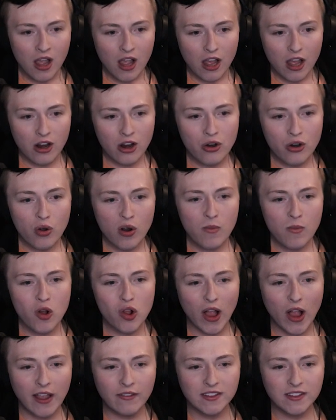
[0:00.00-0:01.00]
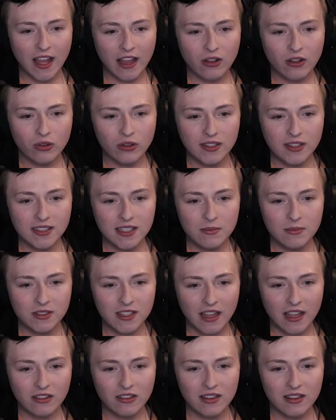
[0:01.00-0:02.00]
In a normal life cycle, it seems
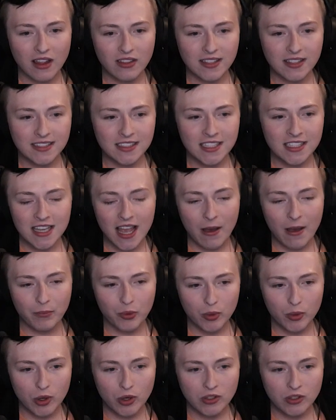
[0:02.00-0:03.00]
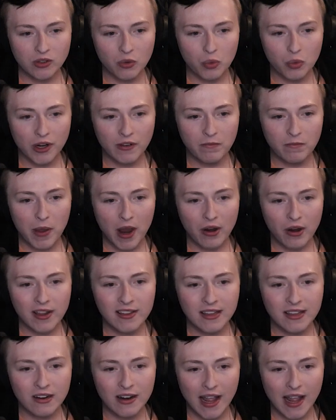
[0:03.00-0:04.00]
likely that the sea emperors would have buried their